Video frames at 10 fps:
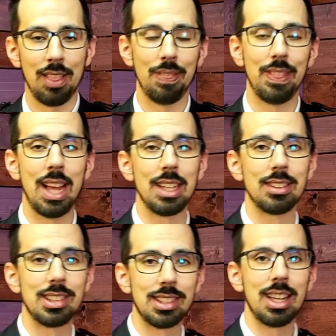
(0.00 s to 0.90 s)
that
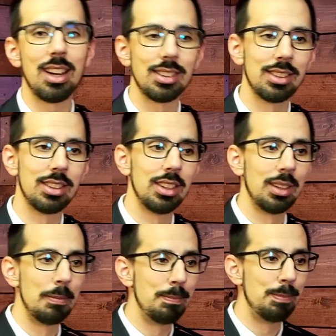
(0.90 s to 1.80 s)
discuss
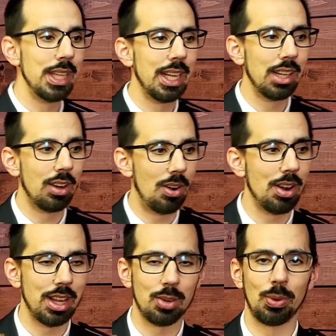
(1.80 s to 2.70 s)
being
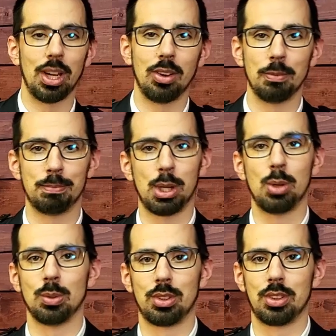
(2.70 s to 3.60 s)
on and around
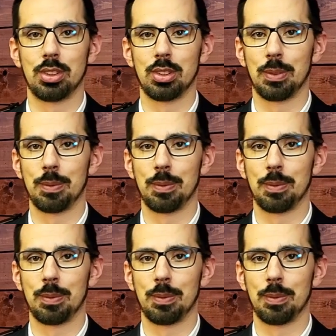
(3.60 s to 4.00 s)
boats.